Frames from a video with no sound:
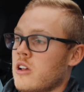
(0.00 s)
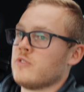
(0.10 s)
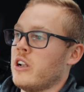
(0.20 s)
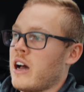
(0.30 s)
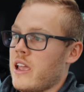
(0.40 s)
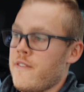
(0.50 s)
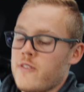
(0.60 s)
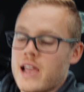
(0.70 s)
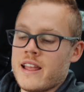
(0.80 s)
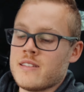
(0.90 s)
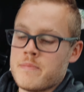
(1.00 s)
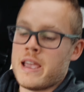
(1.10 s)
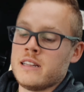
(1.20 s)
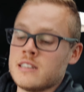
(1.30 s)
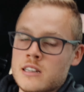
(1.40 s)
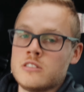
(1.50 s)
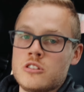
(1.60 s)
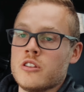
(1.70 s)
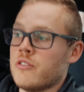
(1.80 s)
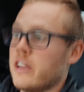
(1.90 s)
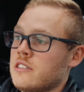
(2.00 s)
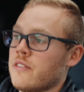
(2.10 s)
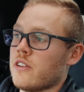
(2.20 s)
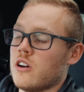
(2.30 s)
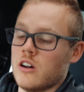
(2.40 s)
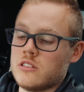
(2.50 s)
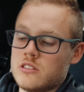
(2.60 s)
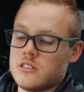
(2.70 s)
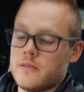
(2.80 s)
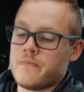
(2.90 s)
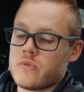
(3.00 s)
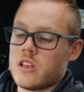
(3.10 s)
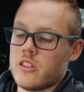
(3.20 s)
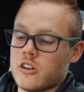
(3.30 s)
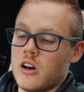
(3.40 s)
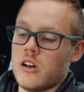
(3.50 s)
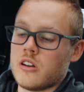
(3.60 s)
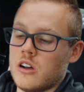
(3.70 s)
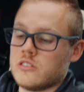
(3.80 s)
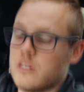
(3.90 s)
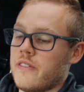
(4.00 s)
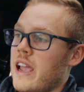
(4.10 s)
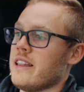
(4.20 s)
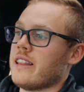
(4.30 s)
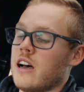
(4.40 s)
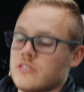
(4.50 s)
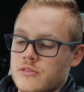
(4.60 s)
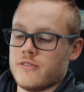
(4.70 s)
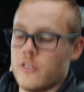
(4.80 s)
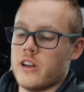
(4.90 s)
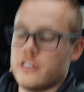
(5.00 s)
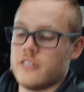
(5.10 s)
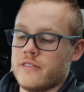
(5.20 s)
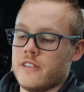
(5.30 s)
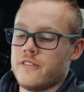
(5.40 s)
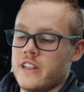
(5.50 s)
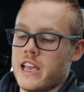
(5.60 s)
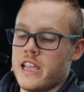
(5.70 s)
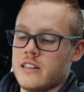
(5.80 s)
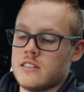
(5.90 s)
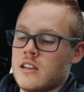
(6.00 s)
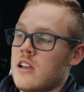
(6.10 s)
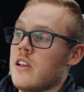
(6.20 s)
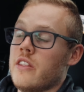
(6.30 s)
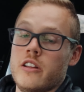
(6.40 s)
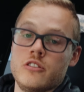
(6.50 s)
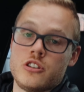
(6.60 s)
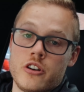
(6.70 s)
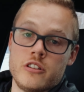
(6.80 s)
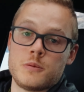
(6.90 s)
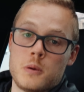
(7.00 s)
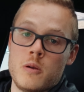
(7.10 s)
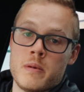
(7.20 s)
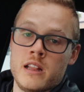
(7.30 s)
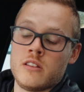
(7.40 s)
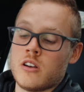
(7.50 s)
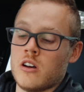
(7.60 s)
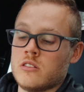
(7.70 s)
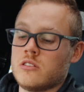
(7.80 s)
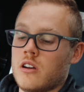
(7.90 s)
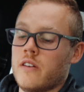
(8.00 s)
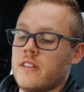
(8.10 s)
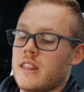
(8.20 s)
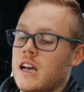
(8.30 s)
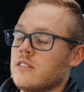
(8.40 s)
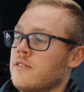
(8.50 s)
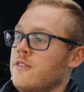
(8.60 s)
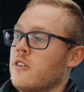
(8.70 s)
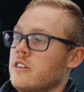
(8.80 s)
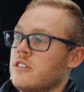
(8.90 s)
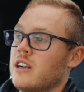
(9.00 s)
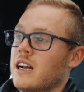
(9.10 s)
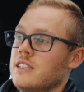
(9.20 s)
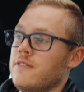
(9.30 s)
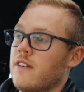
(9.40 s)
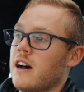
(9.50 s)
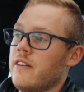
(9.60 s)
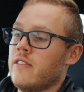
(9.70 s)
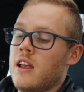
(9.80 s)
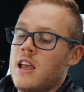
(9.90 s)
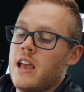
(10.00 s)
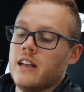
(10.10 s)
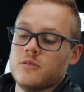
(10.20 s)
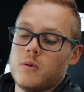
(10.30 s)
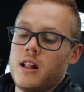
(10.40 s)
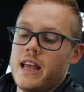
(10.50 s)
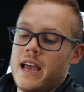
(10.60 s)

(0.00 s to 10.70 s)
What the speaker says: So now if we add the maintenance to the rest of the costs, the car cost of 8,458, the insurance per month cost of 1,495, as well